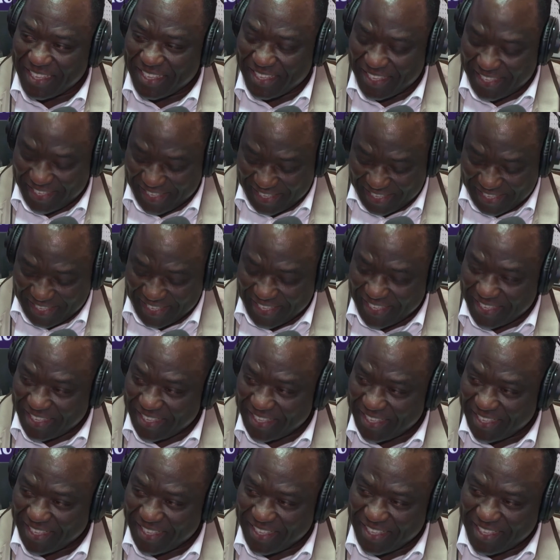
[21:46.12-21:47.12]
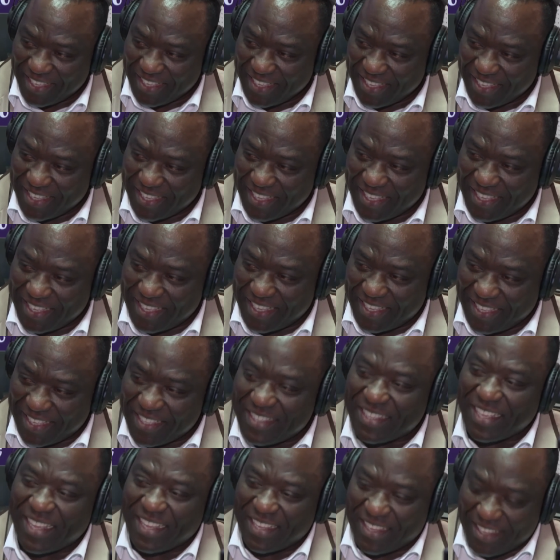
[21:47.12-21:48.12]
Yeah, we have to go, but thank you very much for
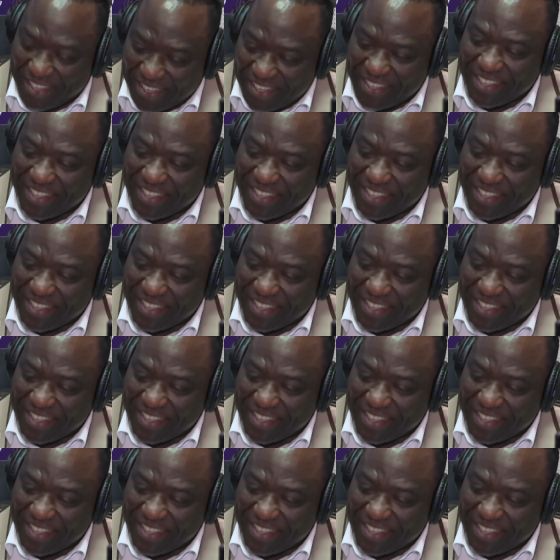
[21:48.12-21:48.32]
coming through.